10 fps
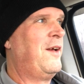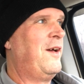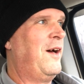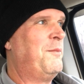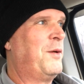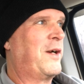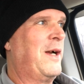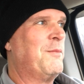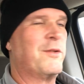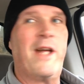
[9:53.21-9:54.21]
I put a
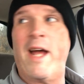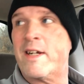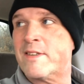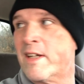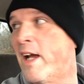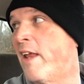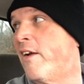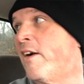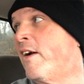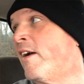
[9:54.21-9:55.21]
couple tanks
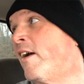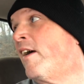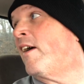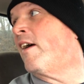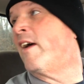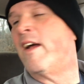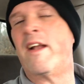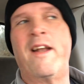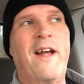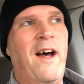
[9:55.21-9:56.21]
together,
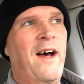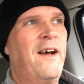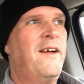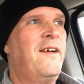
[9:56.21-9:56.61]
and I